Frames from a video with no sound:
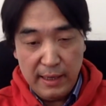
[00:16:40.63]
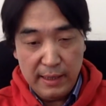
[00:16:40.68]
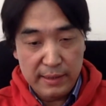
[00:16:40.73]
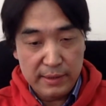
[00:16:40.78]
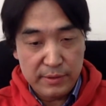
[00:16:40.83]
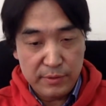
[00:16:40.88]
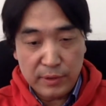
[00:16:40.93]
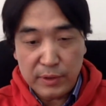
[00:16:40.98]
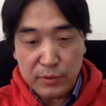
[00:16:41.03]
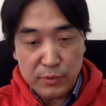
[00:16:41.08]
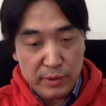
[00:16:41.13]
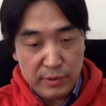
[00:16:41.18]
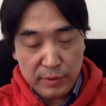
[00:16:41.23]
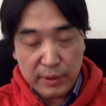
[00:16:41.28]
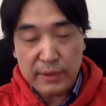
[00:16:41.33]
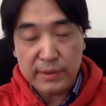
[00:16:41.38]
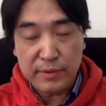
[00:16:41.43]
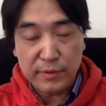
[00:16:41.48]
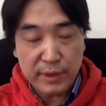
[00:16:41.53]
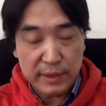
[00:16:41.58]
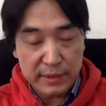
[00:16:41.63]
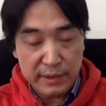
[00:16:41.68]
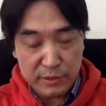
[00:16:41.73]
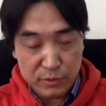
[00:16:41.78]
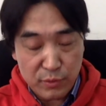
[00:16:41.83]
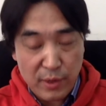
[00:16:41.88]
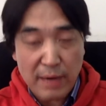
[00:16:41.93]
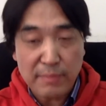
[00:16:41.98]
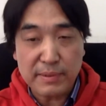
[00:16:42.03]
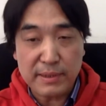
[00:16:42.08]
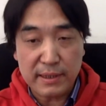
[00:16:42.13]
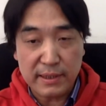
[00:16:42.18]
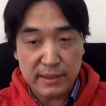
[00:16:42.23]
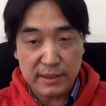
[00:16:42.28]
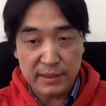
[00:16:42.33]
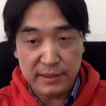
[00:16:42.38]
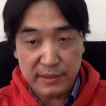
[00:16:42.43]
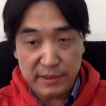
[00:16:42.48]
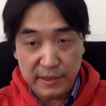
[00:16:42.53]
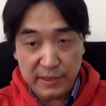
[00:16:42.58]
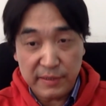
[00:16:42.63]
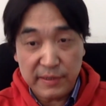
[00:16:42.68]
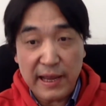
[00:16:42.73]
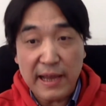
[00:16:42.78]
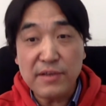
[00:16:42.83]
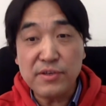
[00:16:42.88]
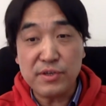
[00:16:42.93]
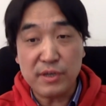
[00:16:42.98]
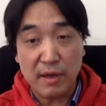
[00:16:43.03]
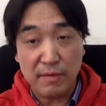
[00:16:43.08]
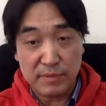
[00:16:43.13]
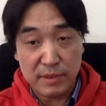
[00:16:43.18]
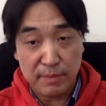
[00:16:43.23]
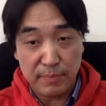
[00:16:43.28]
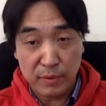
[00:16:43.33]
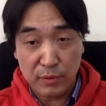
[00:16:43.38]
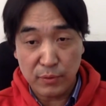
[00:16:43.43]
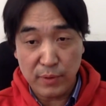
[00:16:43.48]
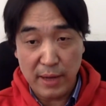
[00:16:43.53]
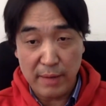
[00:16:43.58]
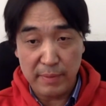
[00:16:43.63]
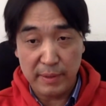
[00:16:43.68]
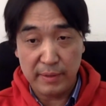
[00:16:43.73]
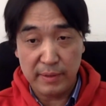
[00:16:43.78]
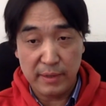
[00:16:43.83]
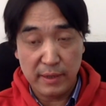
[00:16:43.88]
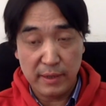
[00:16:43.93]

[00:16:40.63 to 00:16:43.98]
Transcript: You can describe the intention of the programming